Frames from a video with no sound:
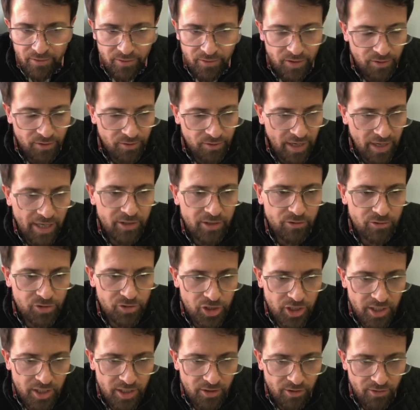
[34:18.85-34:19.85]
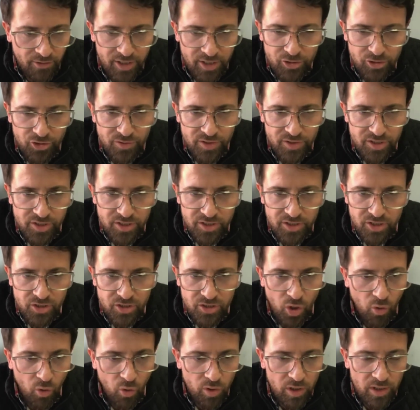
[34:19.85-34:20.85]
or your energy or interest is
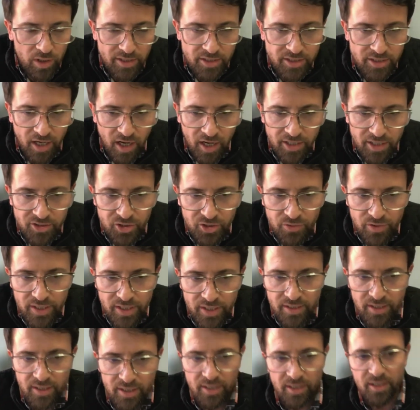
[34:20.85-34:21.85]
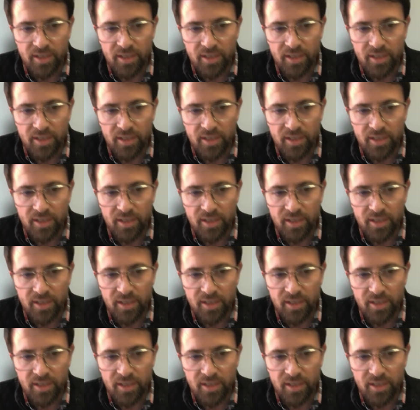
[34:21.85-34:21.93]
totally tied to it.